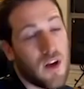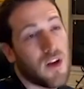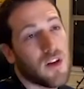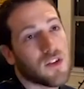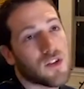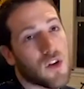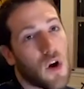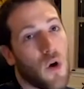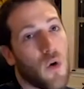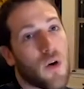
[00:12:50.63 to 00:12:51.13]

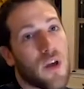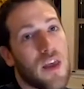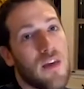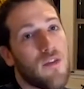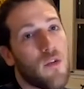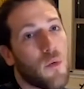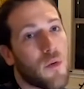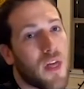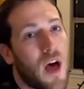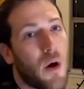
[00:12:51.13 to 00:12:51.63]
So
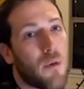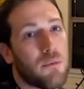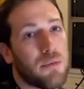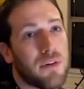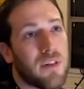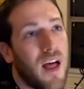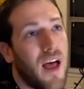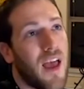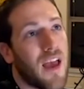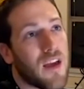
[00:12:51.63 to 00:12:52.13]
even without
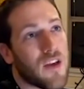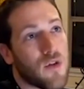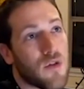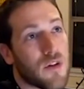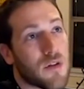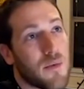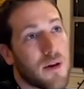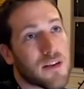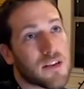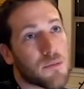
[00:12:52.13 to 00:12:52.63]
playing, you
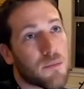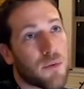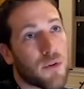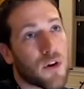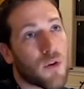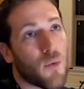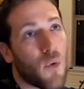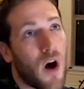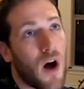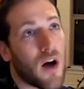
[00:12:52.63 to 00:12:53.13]
can make some
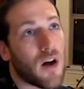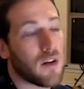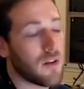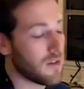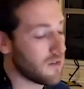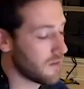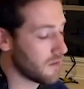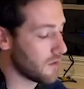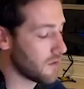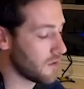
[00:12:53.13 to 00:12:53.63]
pretty wild,
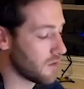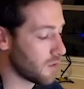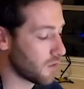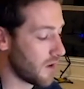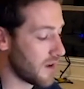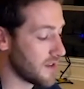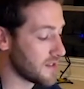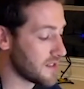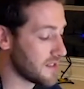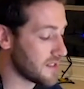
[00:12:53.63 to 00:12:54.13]

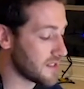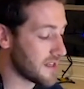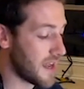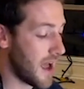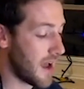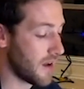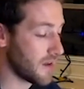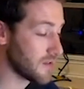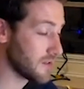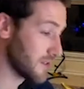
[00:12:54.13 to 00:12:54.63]
crazy
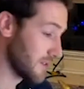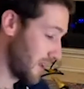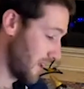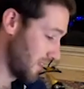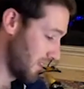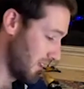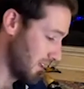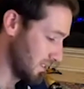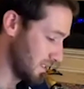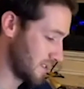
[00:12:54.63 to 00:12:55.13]
sounds like
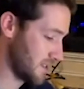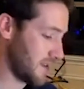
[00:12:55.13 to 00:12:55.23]
this.